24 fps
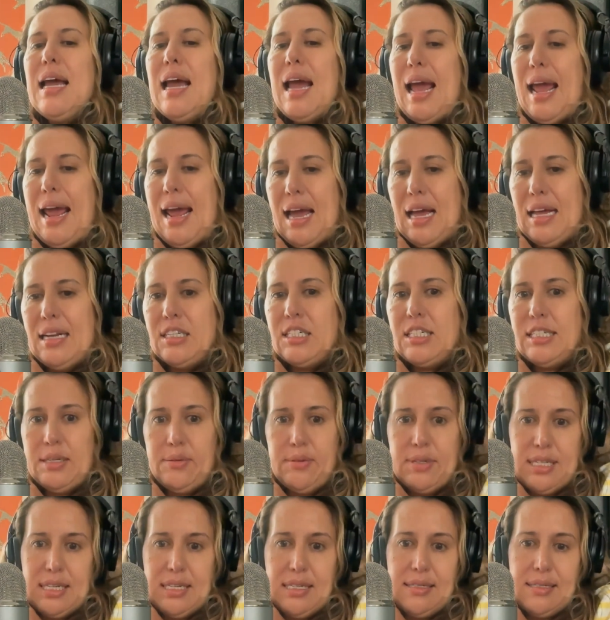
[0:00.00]
And she
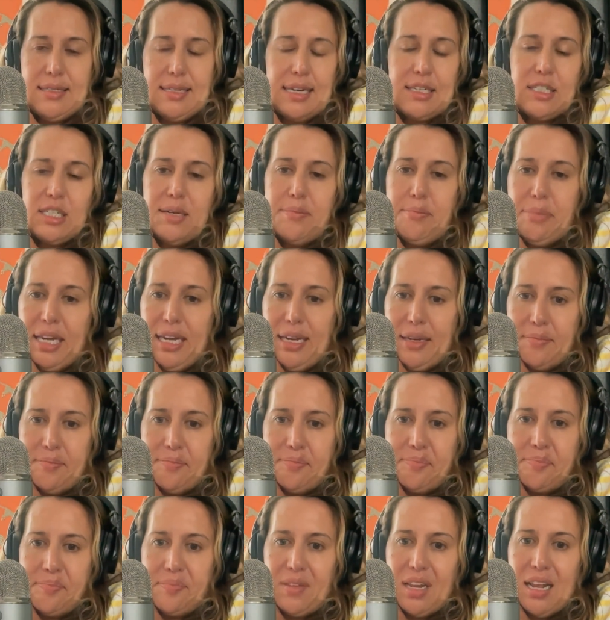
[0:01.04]
was in Section B.
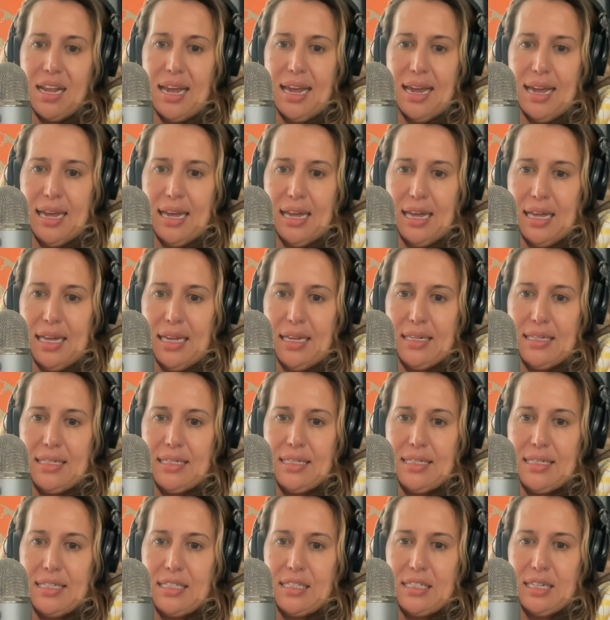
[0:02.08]

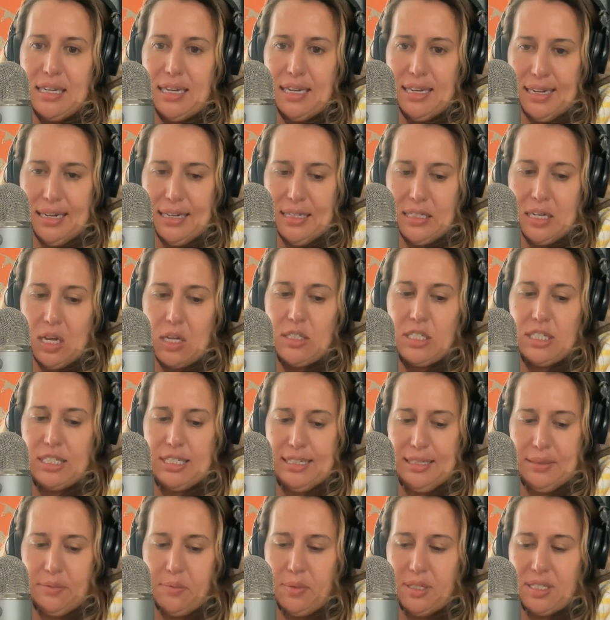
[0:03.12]
And
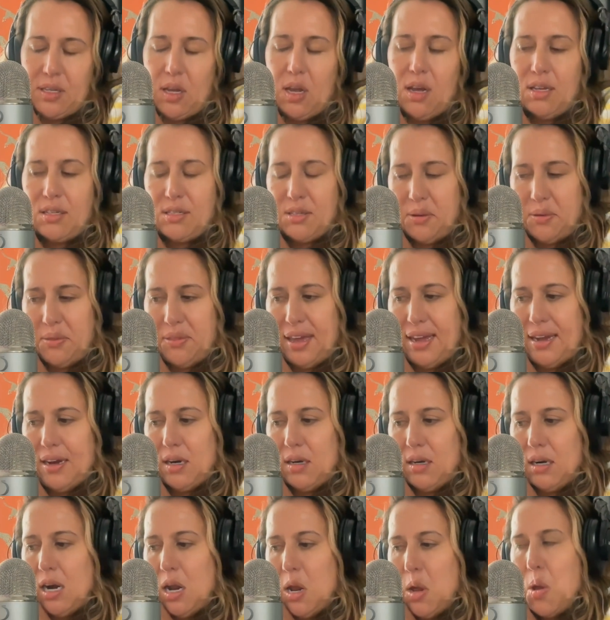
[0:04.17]
she was also
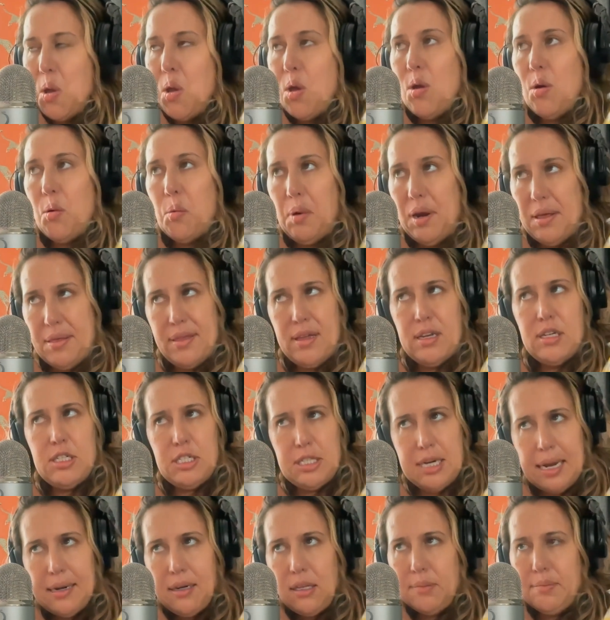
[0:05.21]
there with a
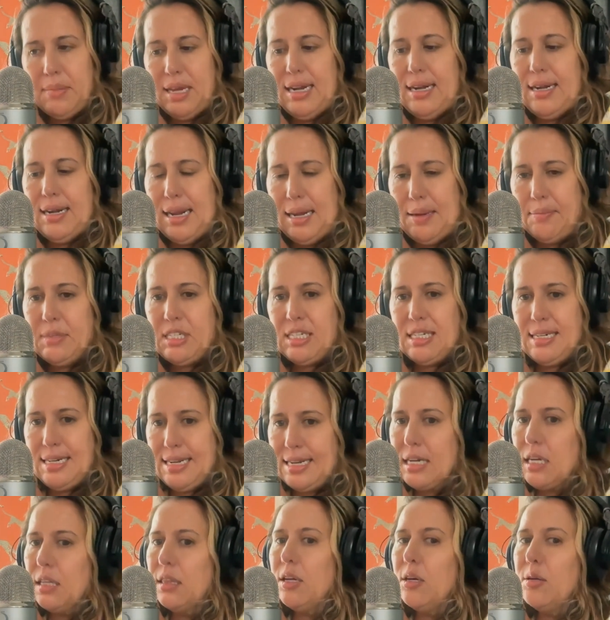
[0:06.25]
gentleman named
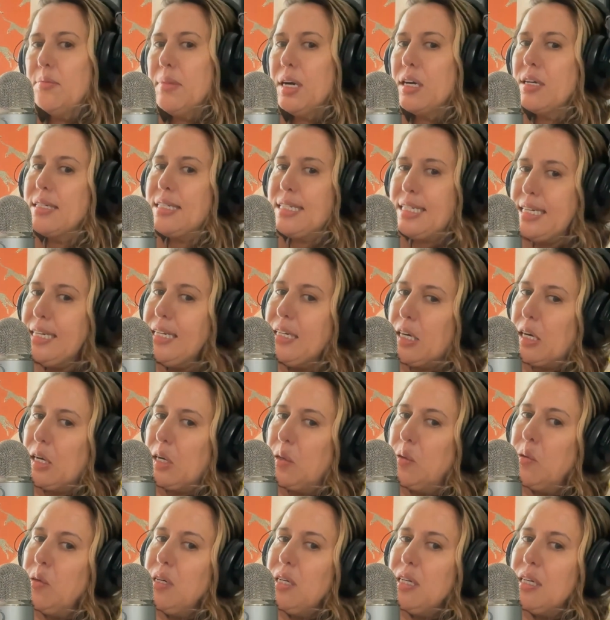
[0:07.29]
Niccolo
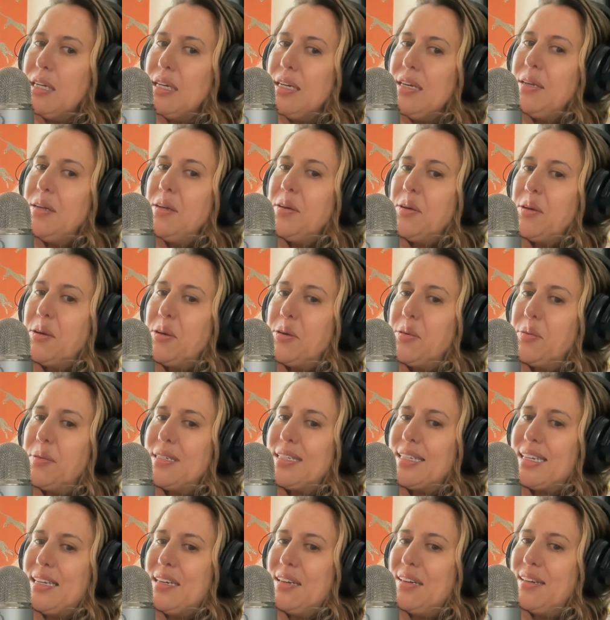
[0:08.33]
Martino, who
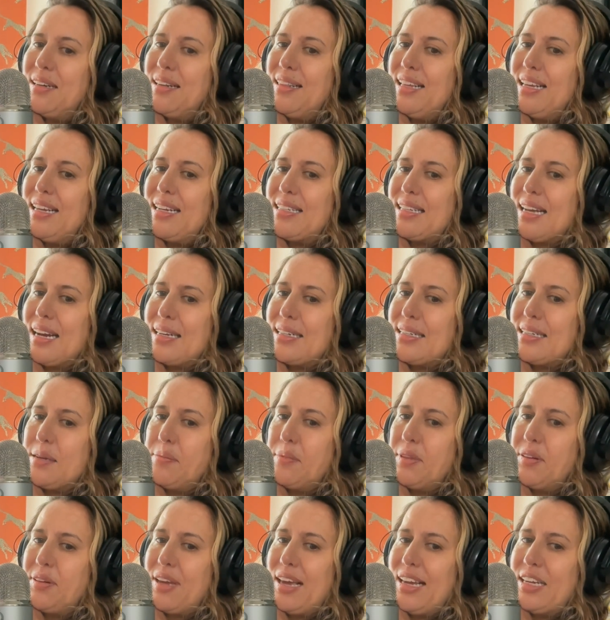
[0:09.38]
was killed in the exact
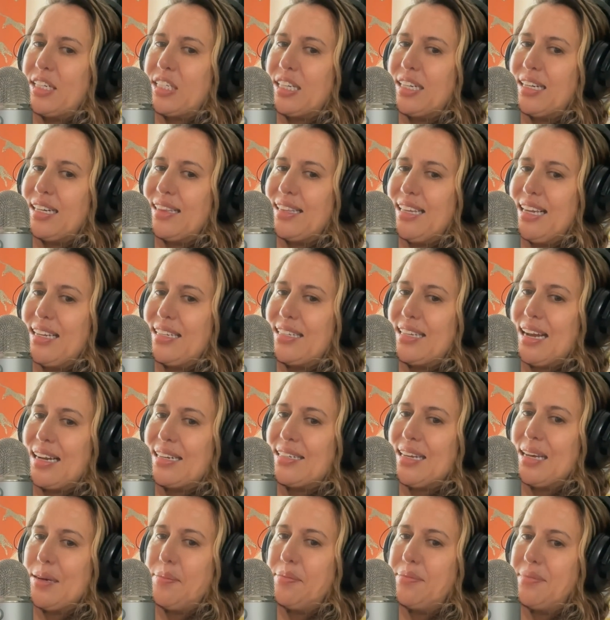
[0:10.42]
same location at the
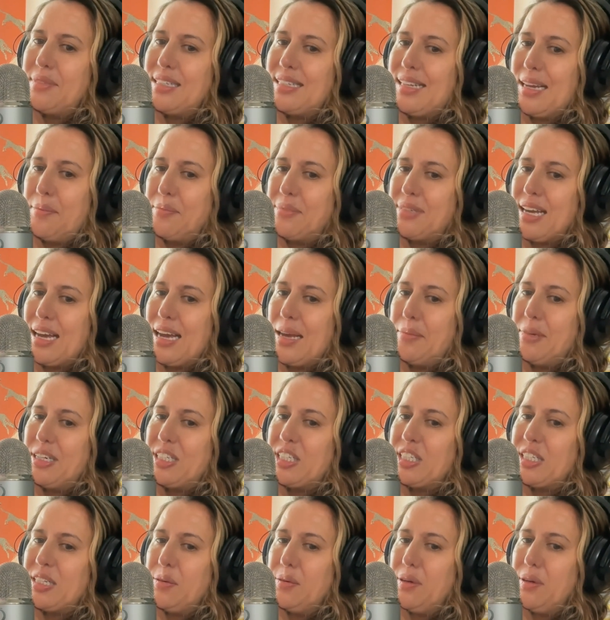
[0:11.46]
exact same time as she